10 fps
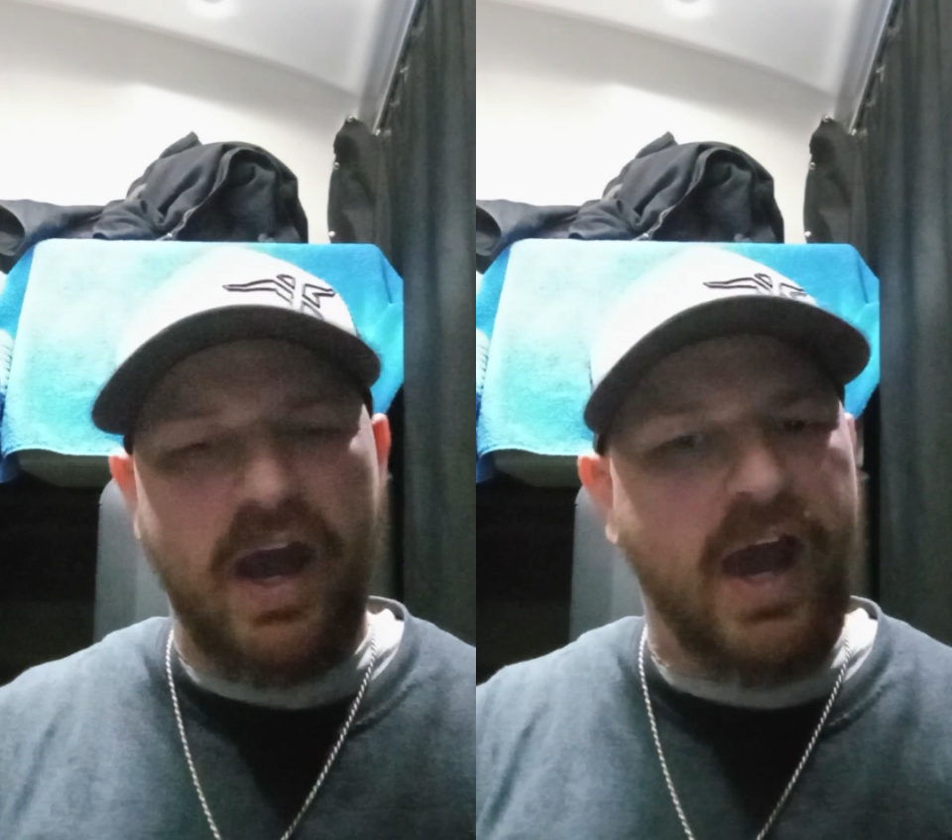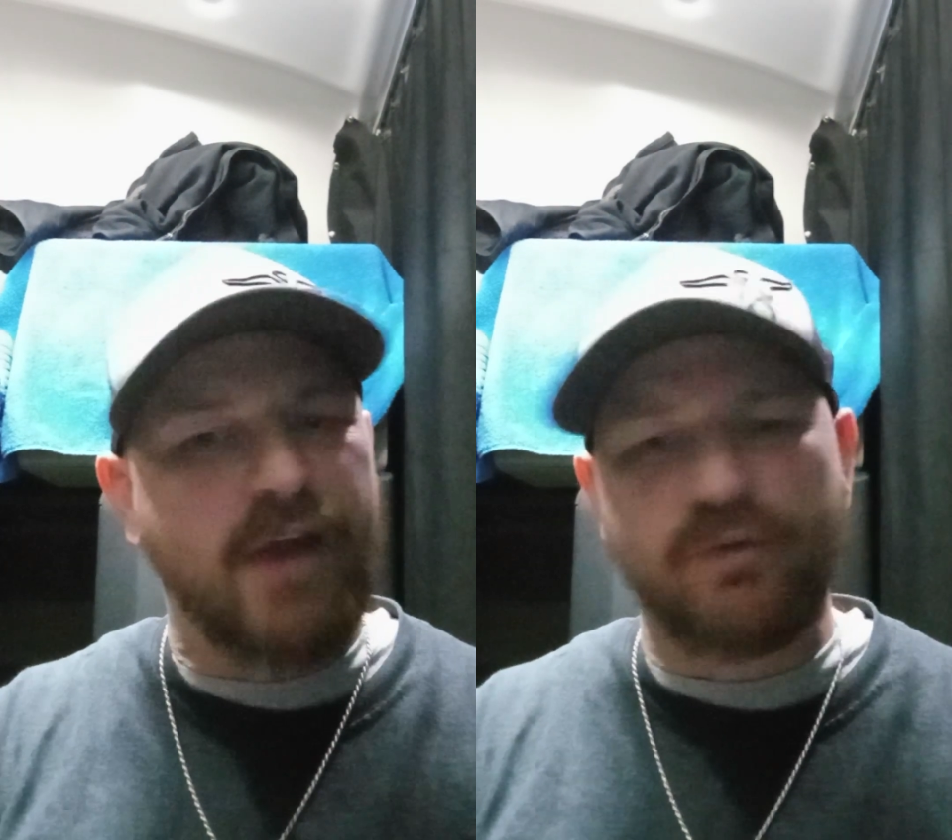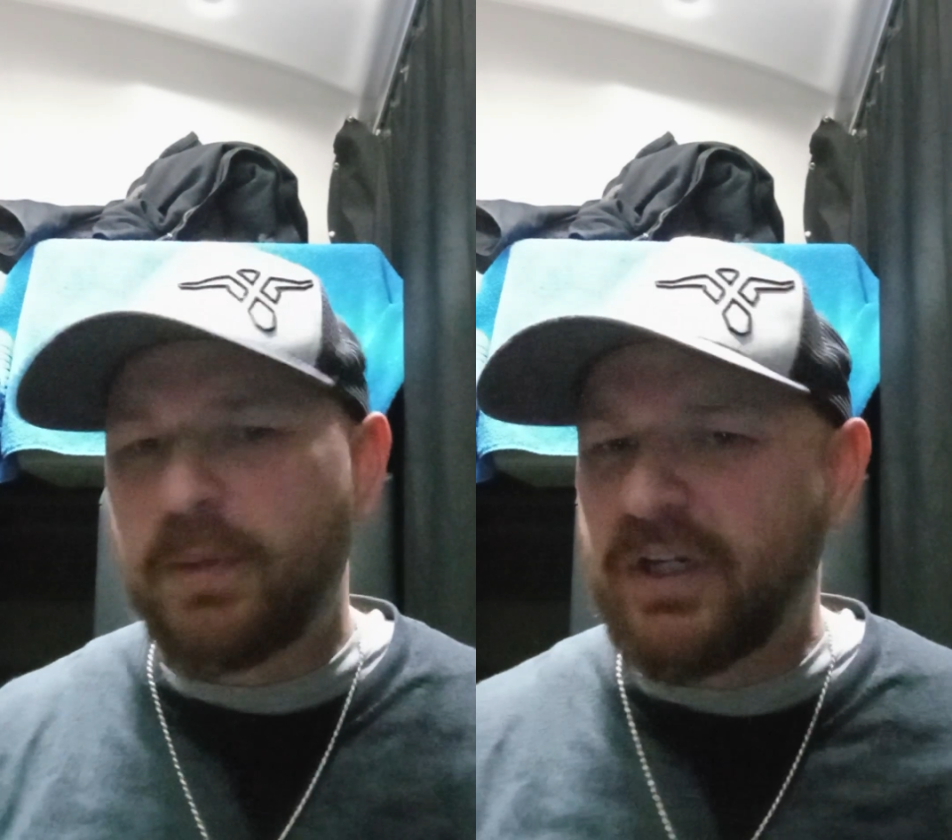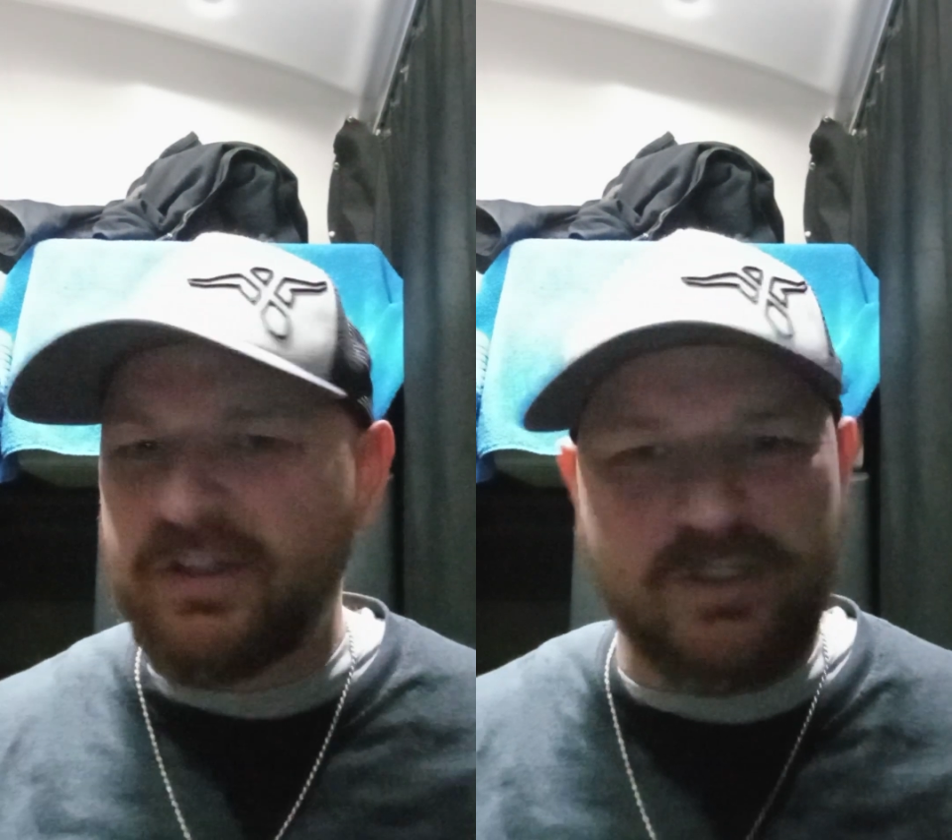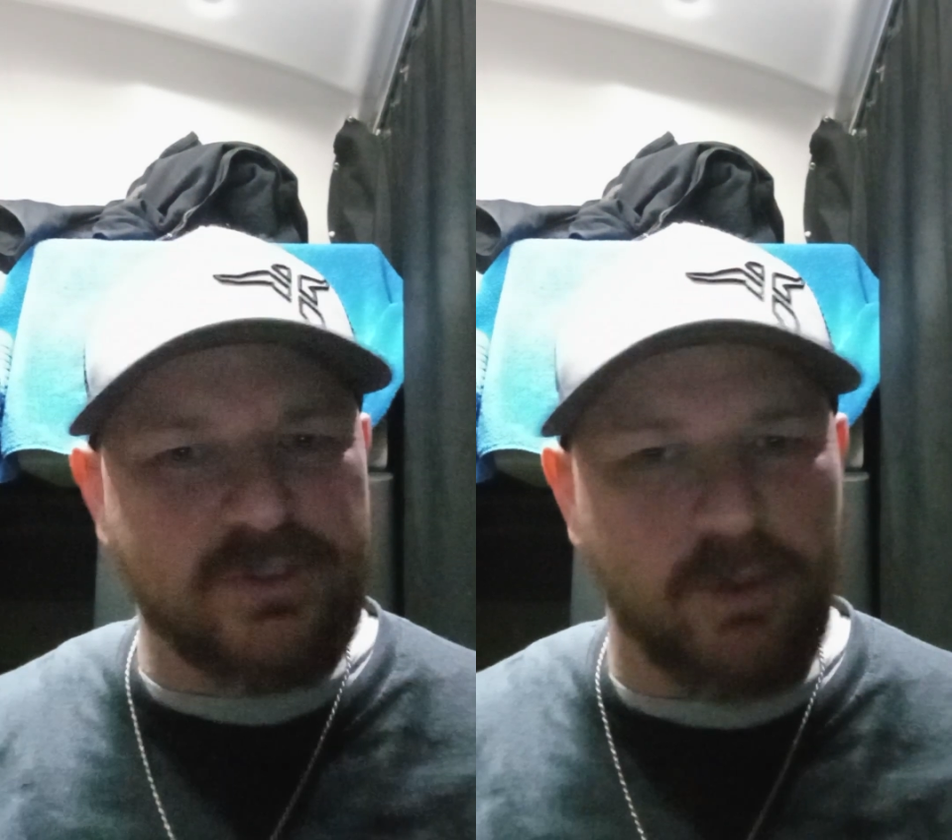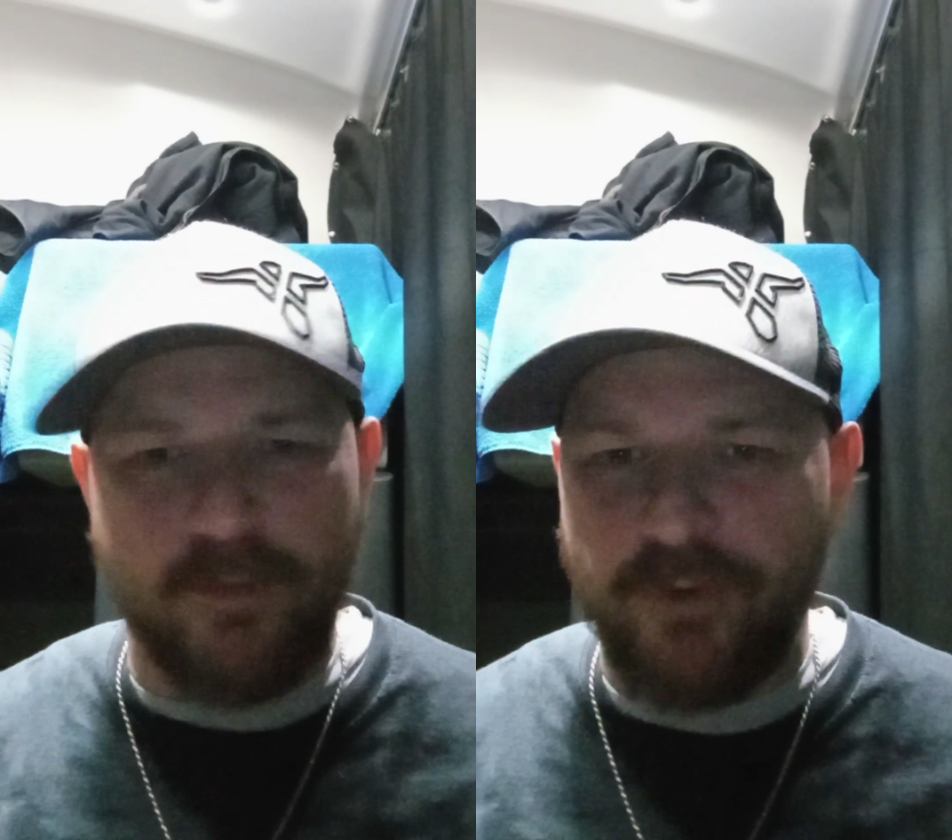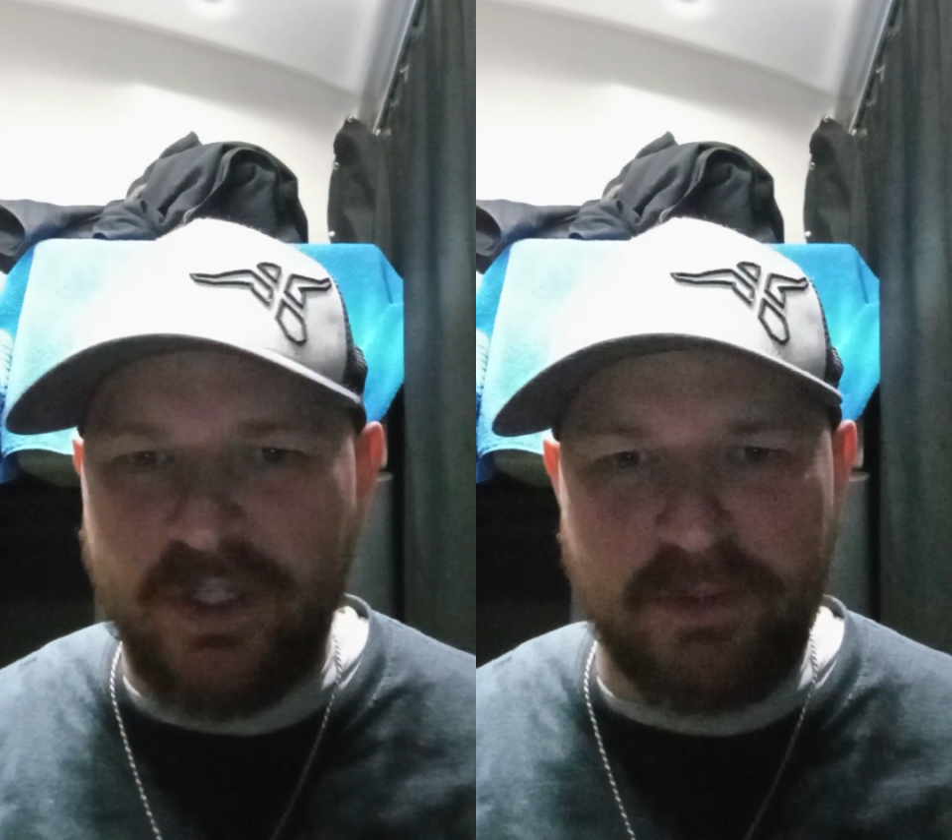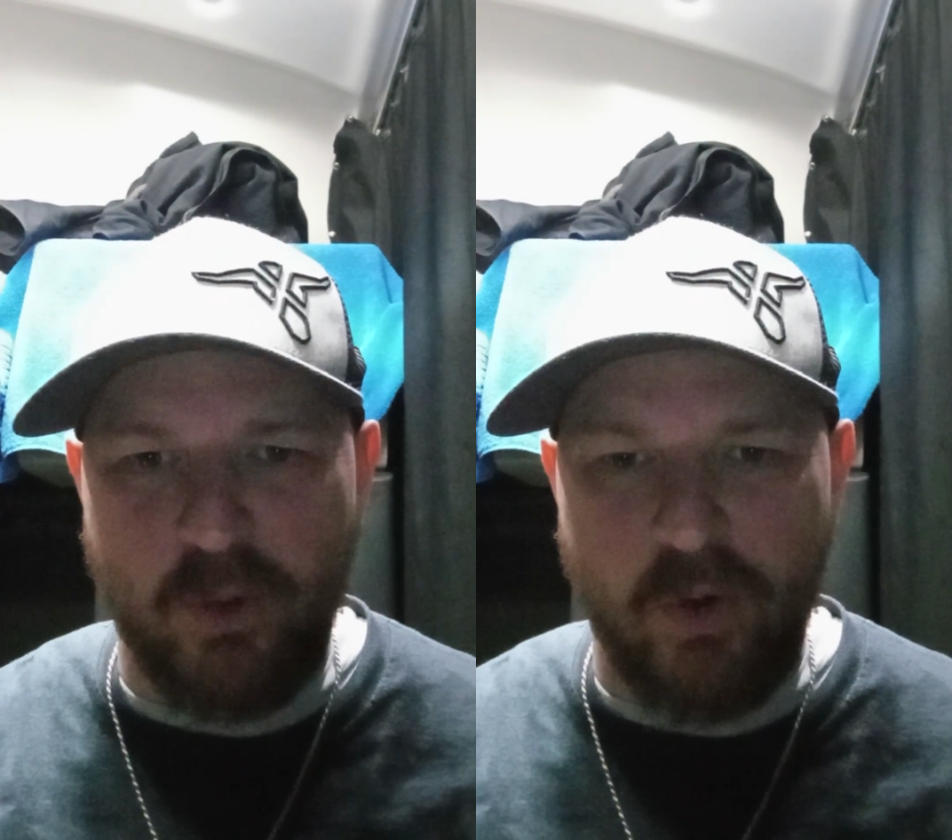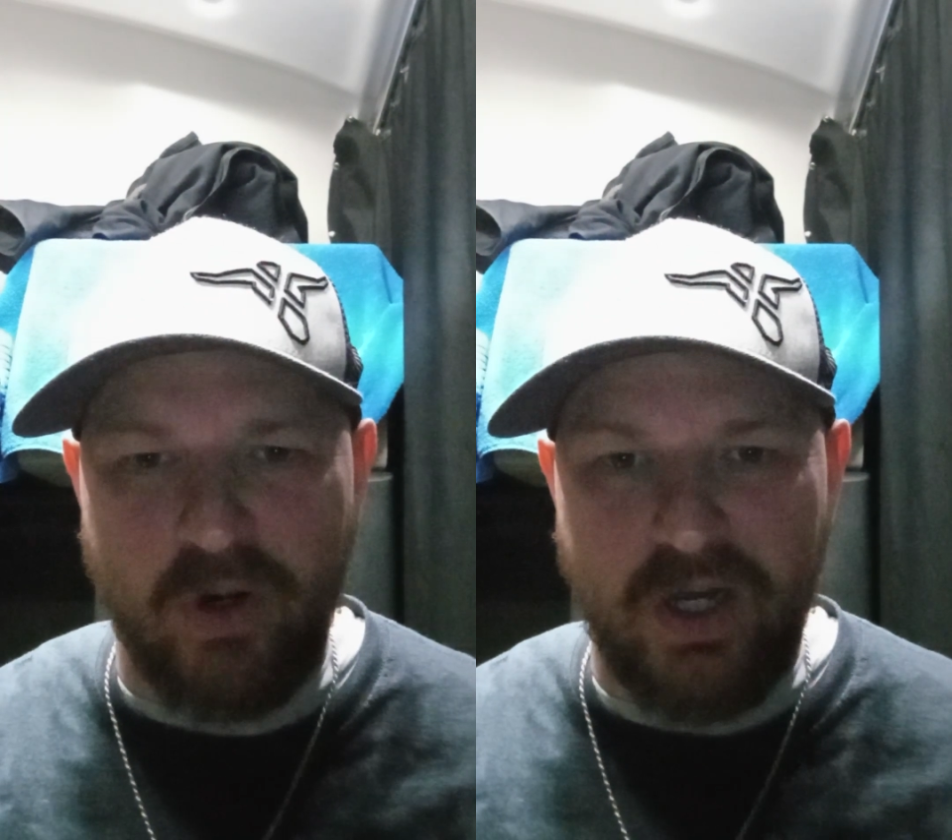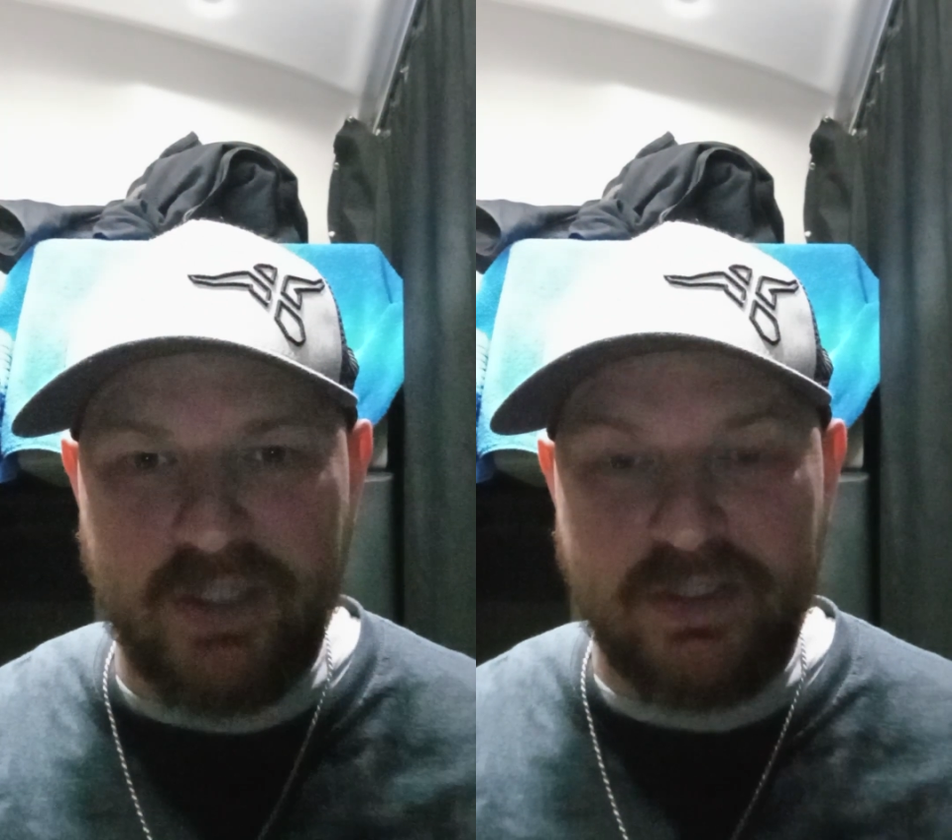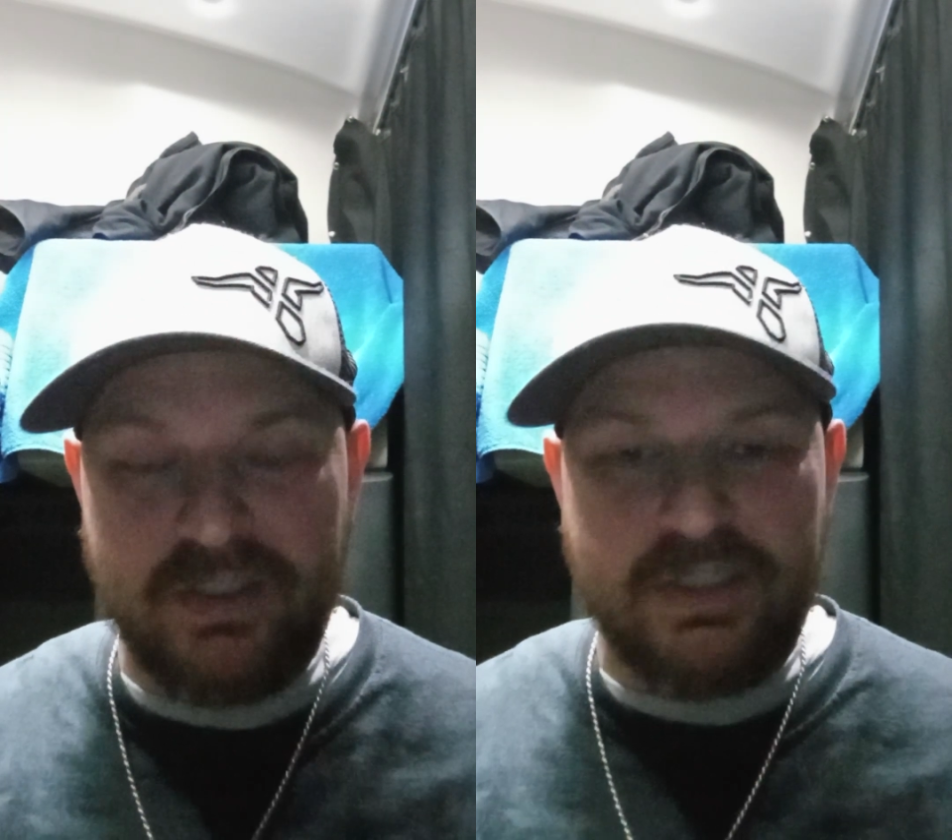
Everybody thinks you're a fucking moron.